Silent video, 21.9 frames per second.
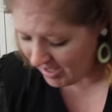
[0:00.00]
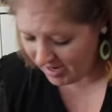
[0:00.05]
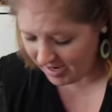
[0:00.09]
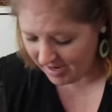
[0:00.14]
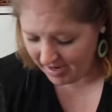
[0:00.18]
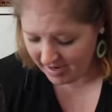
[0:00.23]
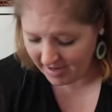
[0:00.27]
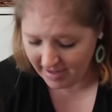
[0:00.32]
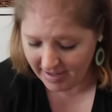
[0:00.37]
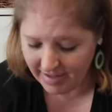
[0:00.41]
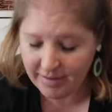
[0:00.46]

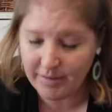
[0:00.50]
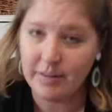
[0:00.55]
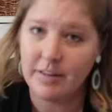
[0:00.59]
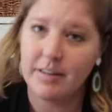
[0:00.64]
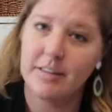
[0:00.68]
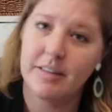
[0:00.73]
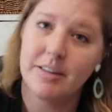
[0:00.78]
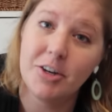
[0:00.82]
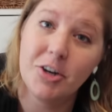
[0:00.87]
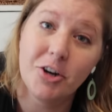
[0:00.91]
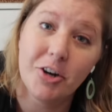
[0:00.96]
and
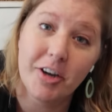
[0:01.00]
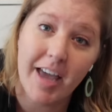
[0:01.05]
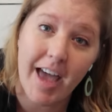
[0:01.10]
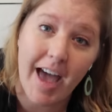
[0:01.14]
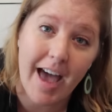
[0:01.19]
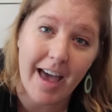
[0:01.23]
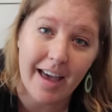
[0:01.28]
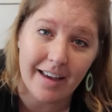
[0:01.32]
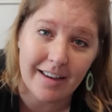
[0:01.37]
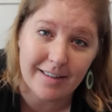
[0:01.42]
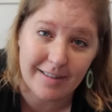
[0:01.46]
her
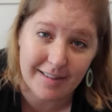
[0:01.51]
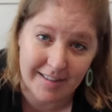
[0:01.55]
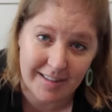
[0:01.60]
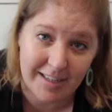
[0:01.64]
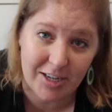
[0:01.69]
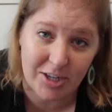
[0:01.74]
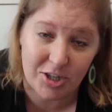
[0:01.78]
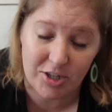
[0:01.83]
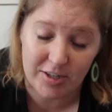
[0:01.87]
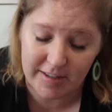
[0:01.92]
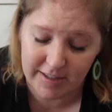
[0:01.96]
cat
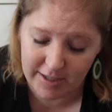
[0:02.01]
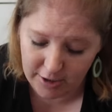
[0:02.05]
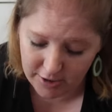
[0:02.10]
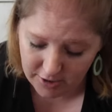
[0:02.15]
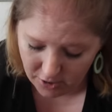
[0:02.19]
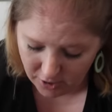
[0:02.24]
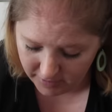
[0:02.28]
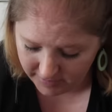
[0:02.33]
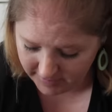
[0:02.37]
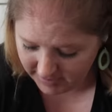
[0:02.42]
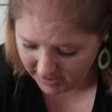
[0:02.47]
Stitch is here
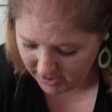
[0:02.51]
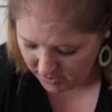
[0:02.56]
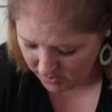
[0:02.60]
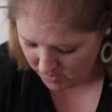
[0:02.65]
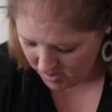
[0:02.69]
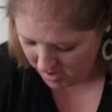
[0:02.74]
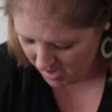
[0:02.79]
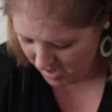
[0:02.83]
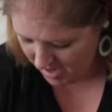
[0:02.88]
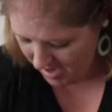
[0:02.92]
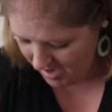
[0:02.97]

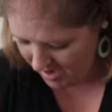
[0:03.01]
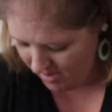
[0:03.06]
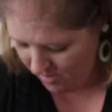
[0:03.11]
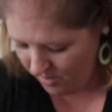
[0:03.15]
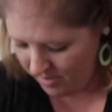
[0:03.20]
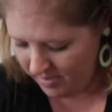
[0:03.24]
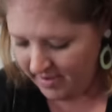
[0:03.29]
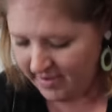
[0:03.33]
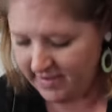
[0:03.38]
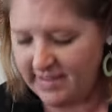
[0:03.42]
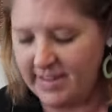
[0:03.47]
also
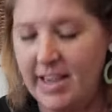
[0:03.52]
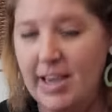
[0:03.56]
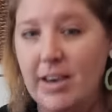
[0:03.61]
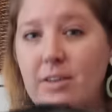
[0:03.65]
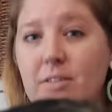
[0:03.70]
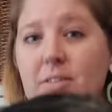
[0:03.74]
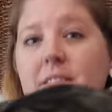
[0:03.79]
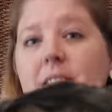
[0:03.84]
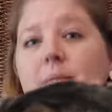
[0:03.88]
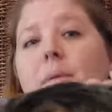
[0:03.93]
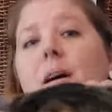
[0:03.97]
with his
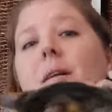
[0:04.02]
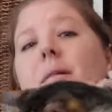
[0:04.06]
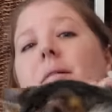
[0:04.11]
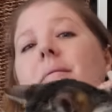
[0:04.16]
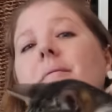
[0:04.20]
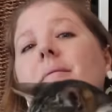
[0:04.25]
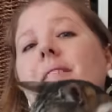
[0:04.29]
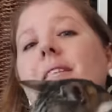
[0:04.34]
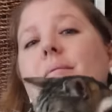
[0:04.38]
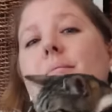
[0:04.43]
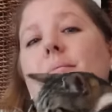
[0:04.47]
nails in my
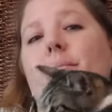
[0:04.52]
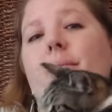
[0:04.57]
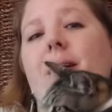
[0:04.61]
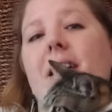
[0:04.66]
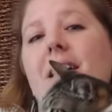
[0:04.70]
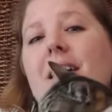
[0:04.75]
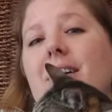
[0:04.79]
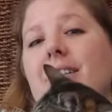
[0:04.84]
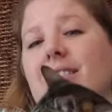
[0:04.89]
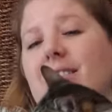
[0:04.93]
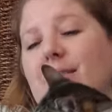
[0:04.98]

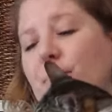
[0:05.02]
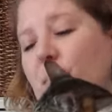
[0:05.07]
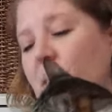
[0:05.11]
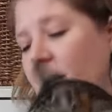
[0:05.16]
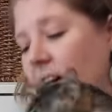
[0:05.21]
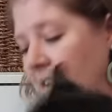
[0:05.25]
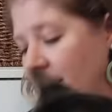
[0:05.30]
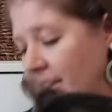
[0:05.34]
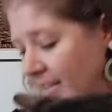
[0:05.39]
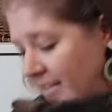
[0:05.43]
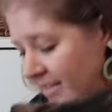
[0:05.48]
pants
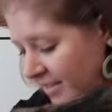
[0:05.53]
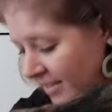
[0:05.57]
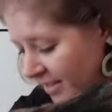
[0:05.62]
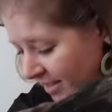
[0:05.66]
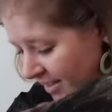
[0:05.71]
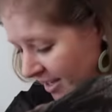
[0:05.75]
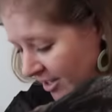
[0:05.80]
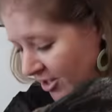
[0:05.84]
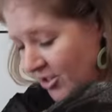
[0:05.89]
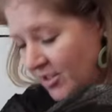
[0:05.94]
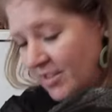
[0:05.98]
because
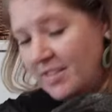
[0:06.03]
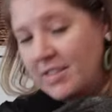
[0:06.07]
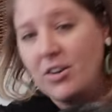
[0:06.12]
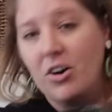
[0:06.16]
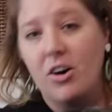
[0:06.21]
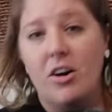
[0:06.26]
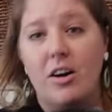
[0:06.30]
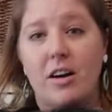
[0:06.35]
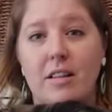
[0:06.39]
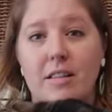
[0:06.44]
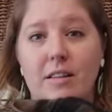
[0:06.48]
he just
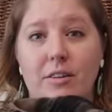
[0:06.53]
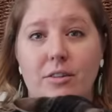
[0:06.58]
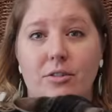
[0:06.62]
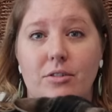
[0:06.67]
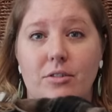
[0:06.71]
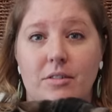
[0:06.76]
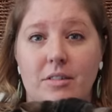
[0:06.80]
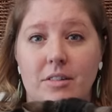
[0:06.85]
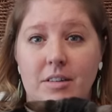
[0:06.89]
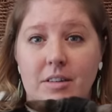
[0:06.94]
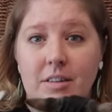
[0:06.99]
saw a
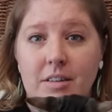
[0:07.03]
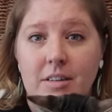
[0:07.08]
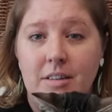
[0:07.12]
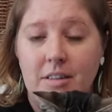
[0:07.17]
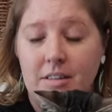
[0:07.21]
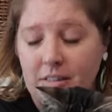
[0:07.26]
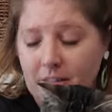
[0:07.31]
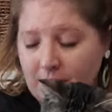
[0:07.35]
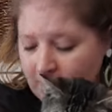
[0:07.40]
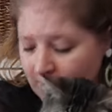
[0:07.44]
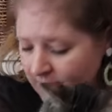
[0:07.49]
little,
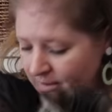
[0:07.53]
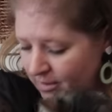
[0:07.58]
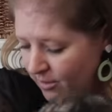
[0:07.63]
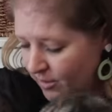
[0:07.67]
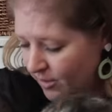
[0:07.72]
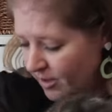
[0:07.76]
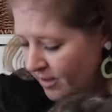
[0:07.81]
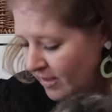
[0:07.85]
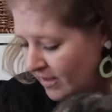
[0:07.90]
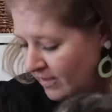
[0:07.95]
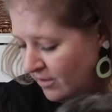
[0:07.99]

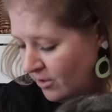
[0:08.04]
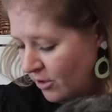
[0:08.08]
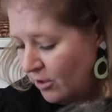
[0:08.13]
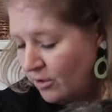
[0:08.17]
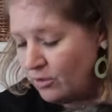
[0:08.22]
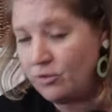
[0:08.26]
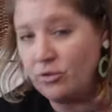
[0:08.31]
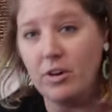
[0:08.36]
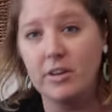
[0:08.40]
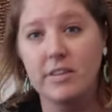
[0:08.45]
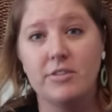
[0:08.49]
what are these
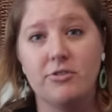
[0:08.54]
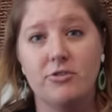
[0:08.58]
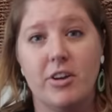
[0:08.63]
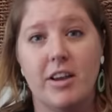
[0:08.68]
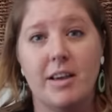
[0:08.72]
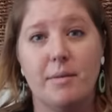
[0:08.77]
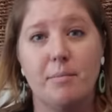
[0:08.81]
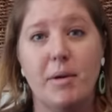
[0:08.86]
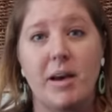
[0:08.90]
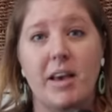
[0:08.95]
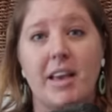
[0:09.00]
called?
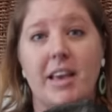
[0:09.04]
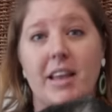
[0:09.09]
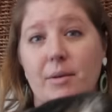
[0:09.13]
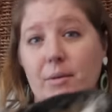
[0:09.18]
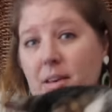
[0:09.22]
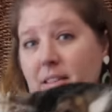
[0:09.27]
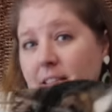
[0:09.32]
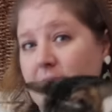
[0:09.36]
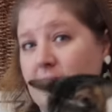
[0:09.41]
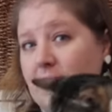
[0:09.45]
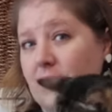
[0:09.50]
Drawstring. But
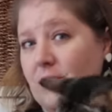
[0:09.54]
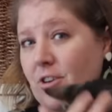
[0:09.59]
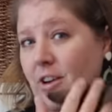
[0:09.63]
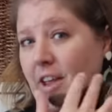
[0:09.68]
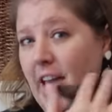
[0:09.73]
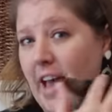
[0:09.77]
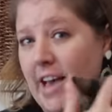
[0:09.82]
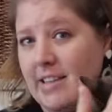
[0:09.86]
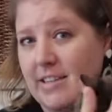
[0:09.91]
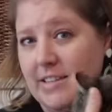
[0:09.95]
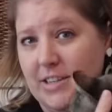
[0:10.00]
anyway, this is her
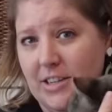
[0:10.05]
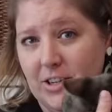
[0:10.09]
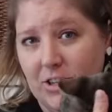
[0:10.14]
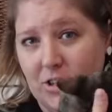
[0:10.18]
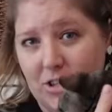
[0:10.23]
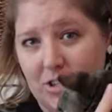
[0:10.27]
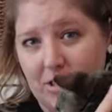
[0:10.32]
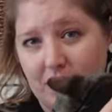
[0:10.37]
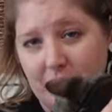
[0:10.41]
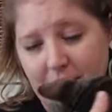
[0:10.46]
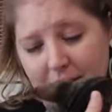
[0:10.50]
cat
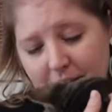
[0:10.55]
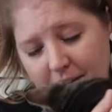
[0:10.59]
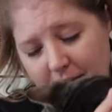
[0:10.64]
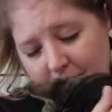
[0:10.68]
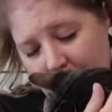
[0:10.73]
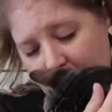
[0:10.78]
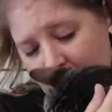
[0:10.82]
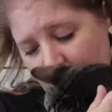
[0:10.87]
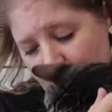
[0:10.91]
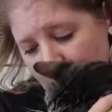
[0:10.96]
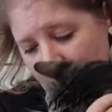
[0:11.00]
Stitch.
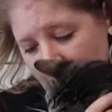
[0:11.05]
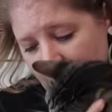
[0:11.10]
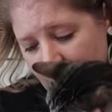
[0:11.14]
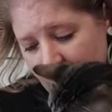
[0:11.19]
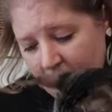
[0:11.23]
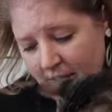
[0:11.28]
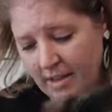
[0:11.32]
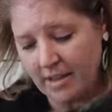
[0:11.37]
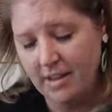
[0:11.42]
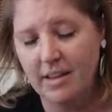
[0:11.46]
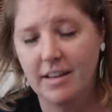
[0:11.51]
Hi, Betty.
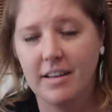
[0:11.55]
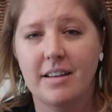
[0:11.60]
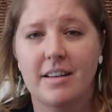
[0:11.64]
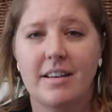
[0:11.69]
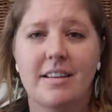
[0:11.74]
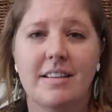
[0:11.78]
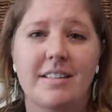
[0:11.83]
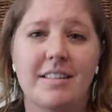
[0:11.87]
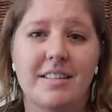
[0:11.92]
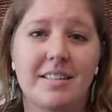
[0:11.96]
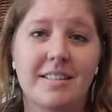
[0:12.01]

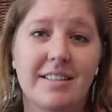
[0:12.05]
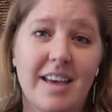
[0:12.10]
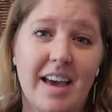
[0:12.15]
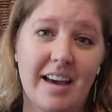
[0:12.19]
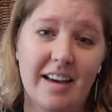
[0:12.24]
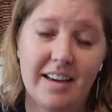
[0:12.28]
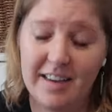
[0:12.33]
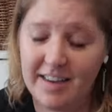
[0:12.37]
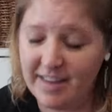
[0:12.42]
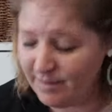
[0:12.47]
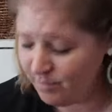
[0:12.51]
So
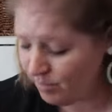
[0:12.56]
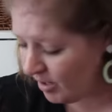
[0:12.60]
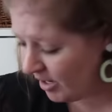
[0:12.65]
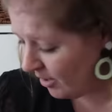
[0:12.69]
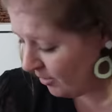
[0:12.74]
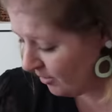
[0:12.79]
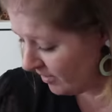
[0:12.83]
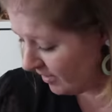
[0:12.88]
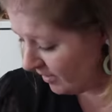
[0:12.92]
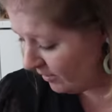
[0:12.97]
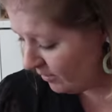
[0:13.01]
yeah, he's
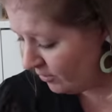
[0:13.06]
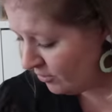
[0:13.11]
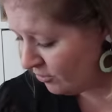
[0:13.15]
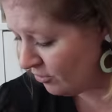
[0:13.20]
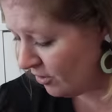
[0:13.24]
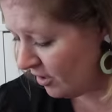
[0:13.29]
playing with the little